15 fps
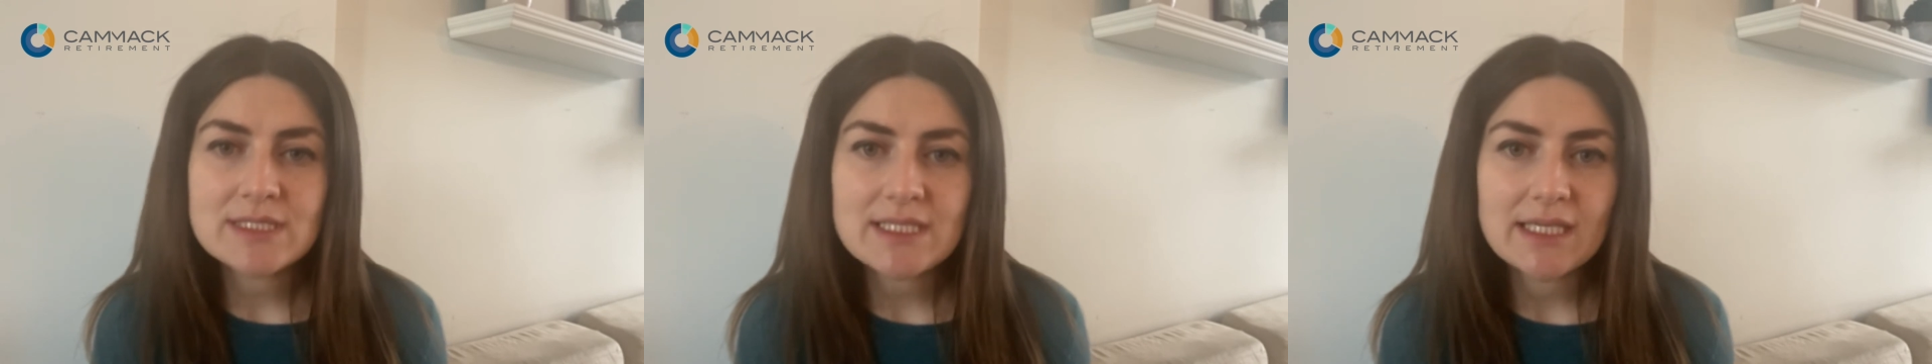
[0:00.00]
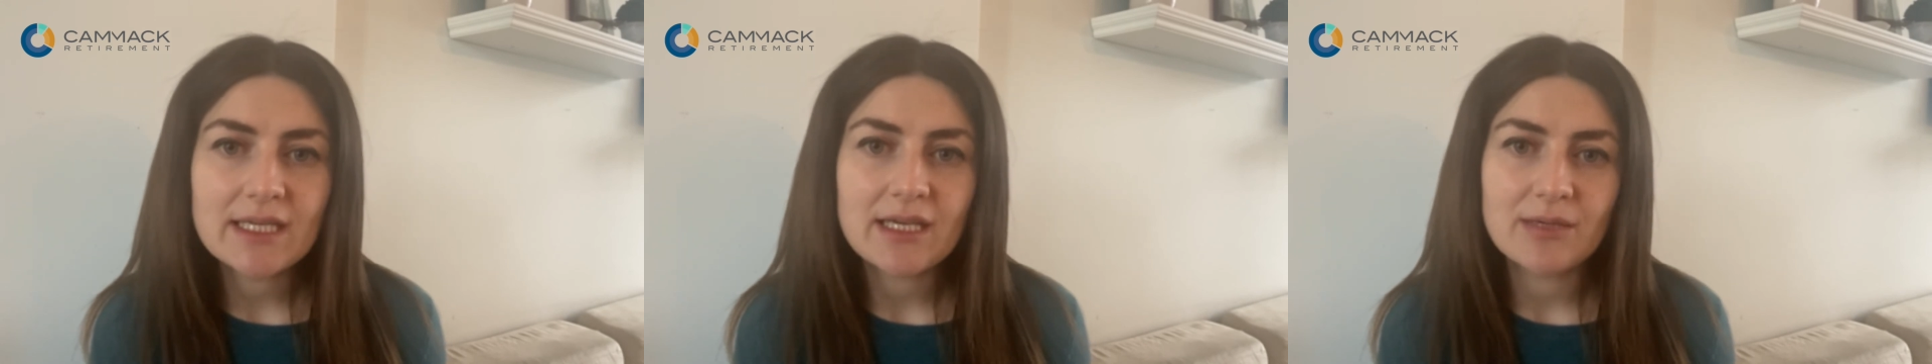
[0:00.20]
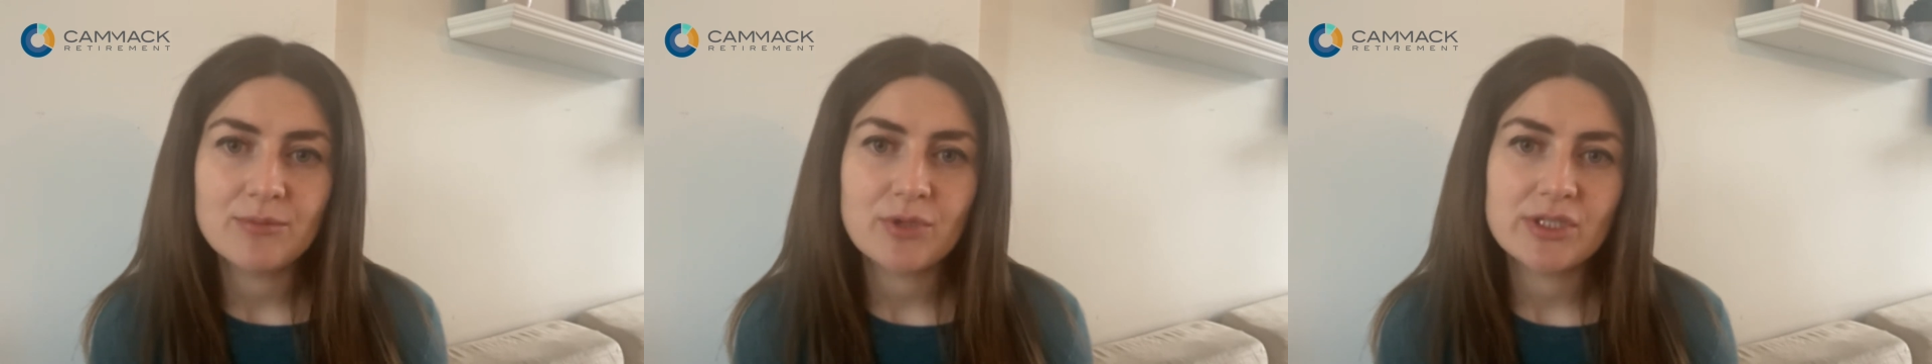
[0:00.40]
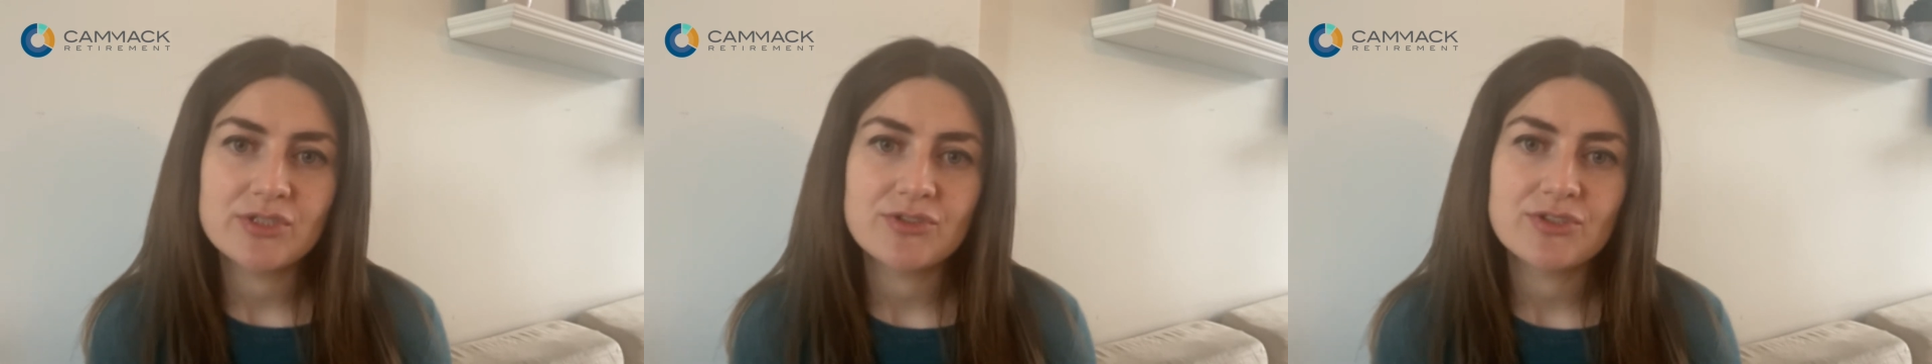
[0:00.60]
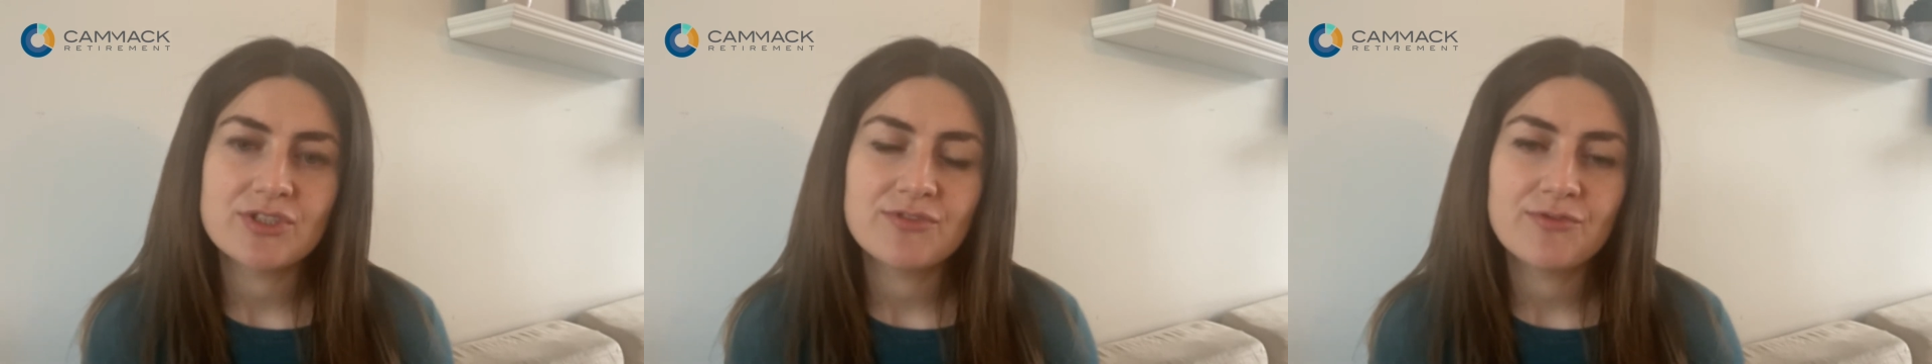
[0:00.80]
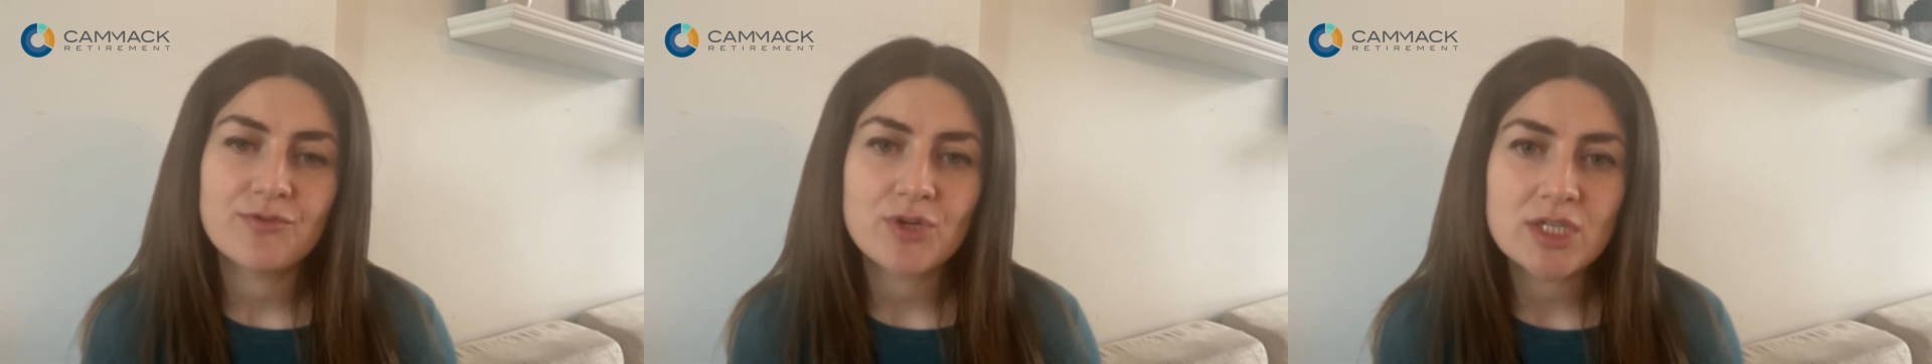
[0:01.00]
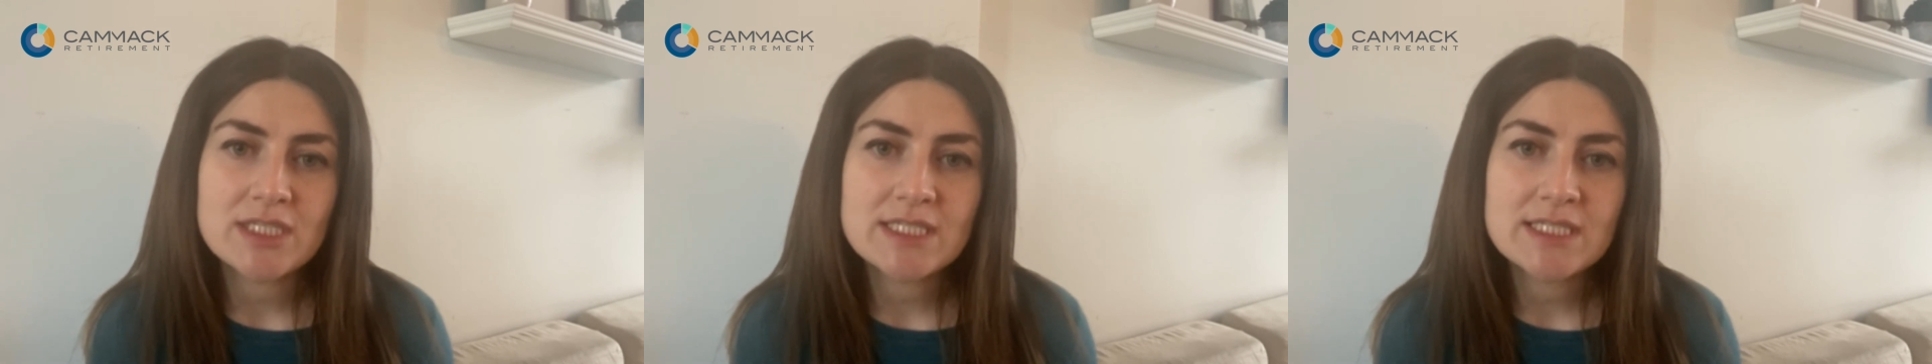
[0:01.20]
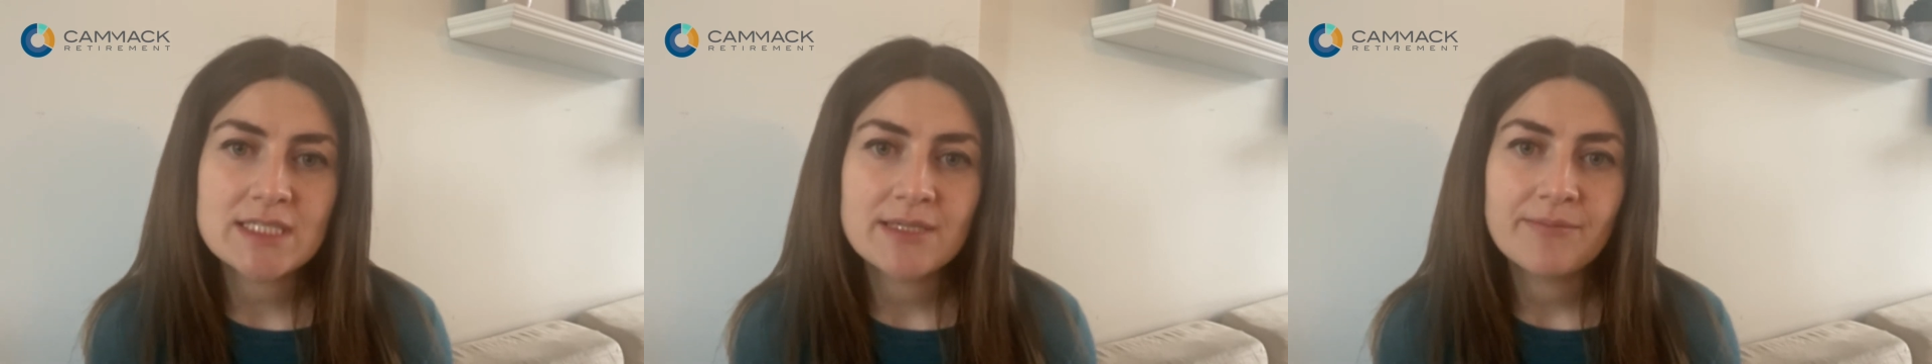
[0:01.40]
income renters
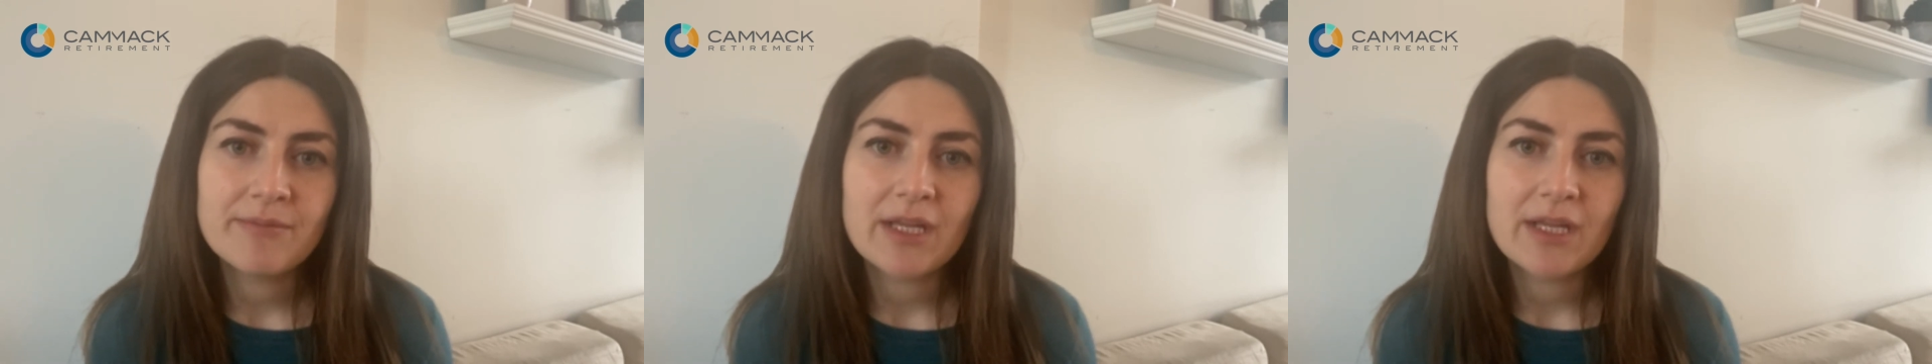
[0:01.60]
first